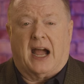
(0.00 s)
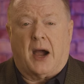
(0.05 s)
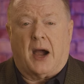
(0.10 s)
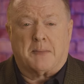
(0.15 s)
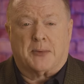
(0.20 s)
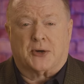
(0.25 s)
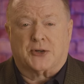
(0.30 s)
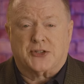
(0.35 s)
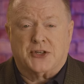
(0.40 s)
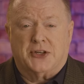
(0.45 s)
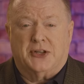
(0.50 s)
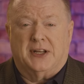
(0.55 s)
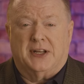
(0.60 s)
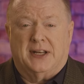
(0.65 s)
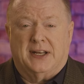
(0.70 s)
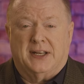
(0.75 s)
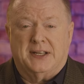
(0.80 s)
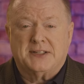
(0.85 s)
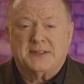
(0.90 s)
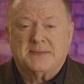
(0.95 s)

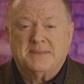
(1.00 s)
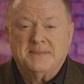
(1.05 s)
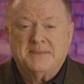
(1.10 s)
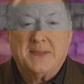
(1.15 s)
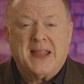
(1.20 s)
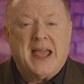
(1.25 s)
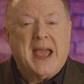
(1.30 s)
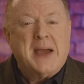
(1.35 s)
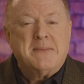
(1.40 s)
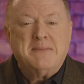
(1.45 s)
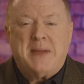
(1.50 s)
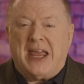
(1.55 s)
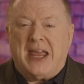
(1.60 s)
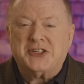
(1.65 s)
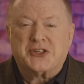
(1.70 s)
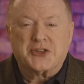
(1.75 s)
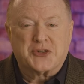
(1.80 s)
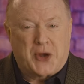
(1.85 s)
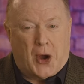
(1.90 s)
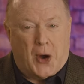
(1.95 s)
opportunities.
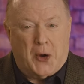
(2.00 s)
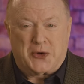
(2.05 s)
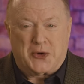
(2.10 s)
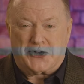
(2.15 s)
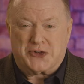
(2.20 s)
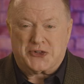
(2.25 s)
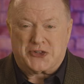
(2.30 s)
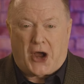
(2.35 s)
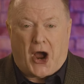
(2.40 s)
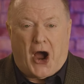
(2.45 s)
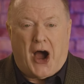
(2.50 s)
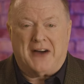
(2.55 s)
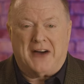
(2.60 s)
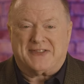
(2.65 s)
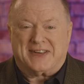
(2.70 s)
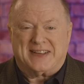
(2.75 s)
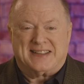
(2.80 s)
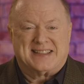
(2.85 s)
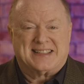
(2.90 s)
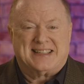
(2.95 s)
Major donors
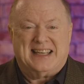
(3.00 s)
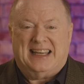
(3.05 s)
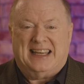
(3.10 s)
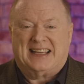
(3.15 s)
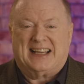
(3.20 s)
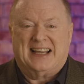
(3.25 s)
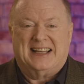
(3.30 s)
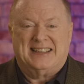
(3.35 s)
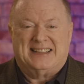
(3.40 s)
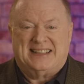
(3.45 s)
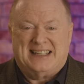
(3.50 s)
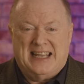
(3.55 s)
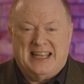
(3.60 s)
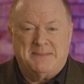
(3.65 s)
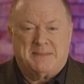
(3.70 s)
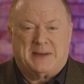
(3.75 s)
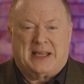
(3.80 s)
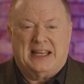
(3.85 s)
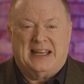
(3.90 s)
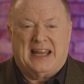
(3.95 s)
often seek a
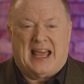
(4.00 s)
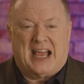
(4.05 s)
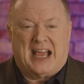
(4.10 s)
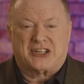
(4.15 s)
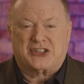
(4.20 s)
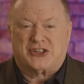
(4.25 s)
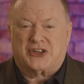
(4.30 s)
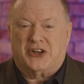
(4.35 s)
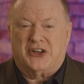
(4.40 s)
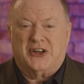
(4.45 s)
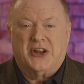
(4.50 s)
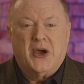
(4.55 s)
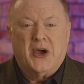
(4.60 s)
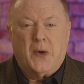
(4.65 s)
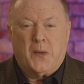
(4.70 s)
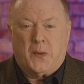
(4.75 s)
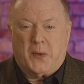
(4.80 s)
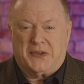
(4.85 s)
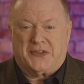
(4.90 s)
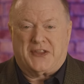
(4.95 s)
deep connection
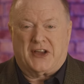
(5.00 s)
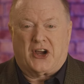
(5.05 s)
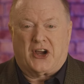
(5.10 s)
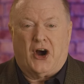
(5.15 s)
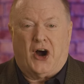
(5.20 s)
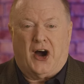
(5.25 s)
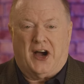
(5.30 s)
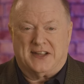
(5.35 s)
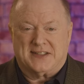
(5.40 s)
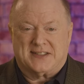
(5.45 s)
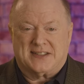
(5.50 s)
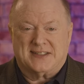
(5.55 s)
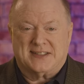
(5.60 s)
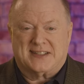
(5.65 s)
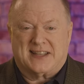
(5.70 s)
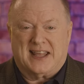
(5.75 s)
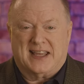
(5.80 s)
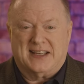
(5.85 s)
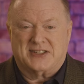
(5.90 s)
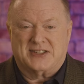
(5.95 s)
with the causes they